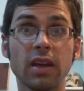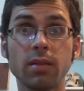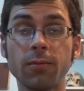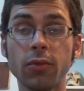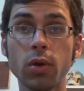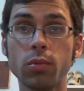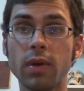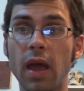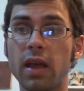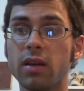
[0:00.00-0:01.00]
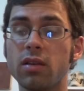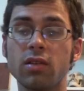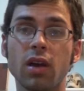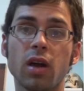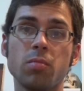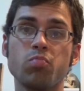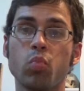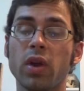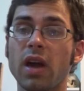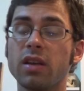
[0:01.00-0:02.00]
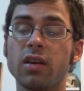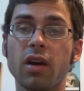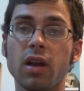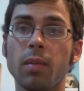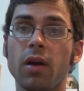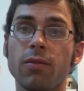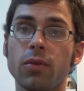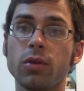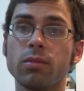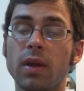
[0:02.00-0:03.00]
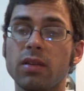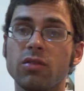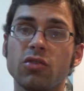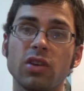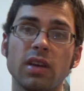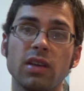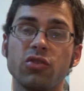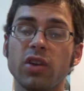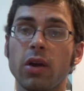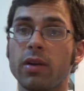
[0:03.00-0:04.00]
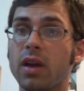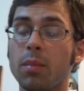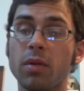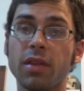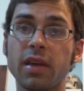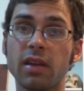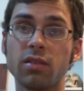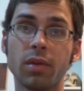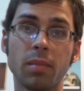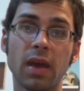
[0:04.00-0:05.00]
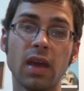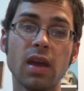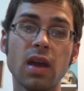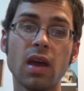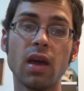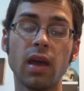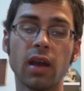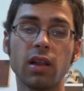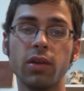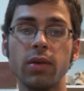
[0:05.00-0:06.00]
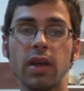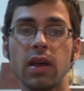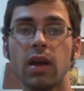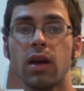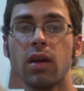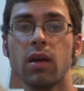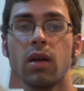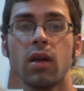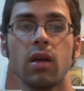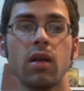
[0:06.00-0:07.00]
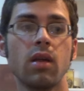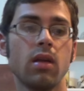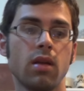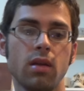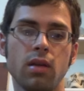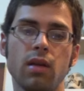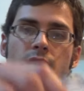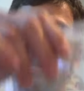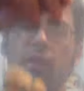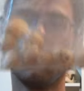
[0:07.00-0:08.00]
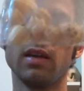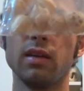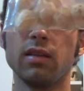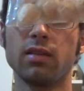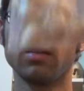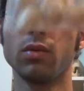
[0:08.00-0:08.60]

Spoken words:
had some fruit, and we got talking about fruit, and she shared a couple things with me, including these,